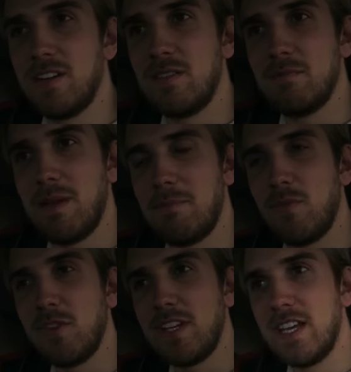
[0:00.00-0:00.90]
here maybe
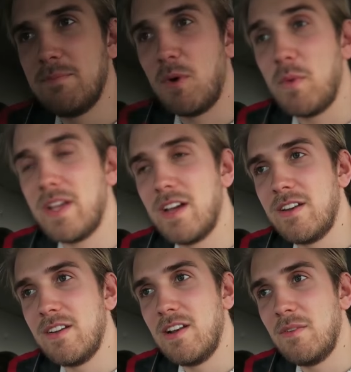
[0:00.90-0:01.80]
for the day, but we
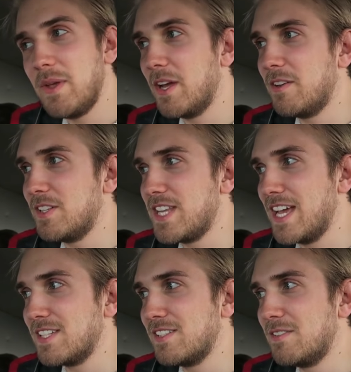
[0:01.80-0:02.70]
got uh, we got
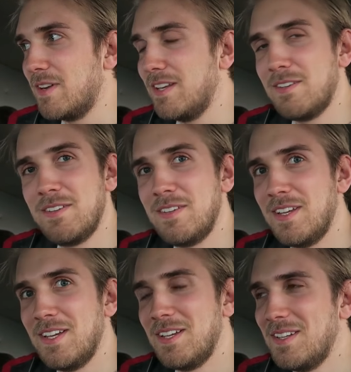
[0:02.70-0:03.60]
snacks. Yeah, right? we got, we
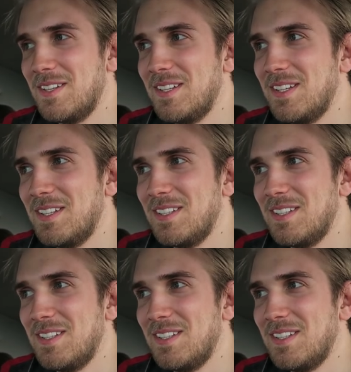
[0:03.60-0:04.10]
got snacks.